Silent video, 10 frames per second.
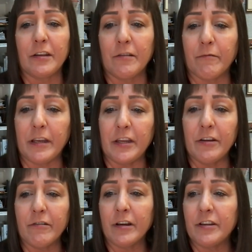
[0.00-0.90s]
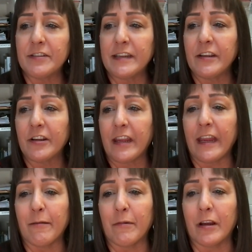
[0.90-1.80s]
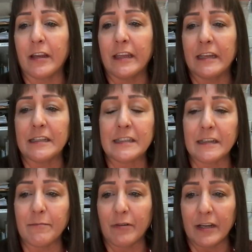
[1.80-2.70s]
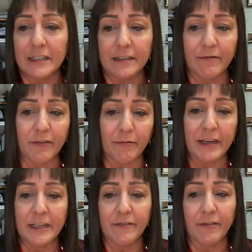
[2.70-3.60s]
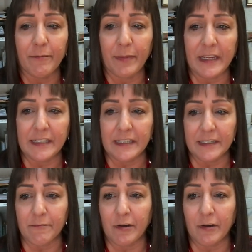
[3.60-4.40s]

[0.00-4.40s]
when you are using your camera, it is comprised of 3 different pieces.